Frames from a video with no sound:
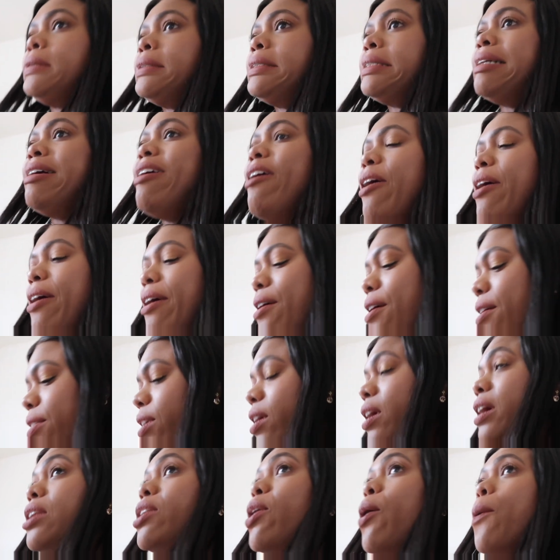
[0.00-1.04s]
okay, I
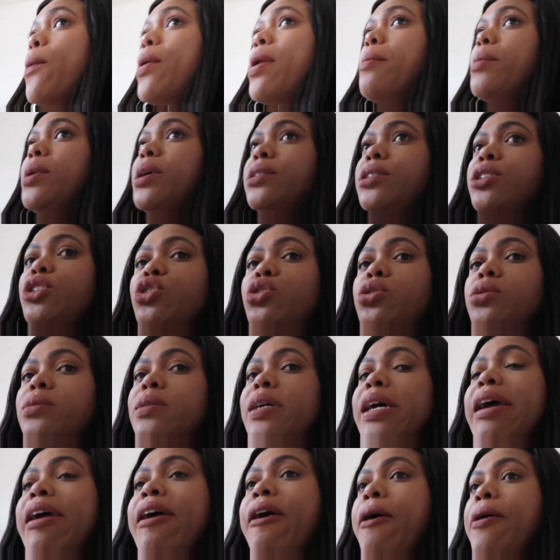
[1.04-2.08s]
think I know what I'm going to
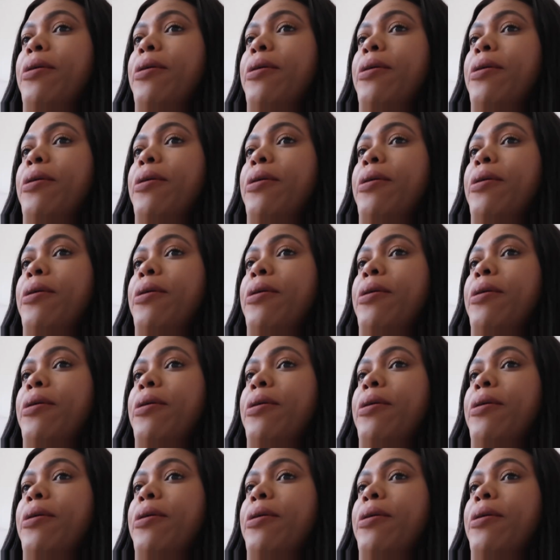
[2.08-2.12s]
wear.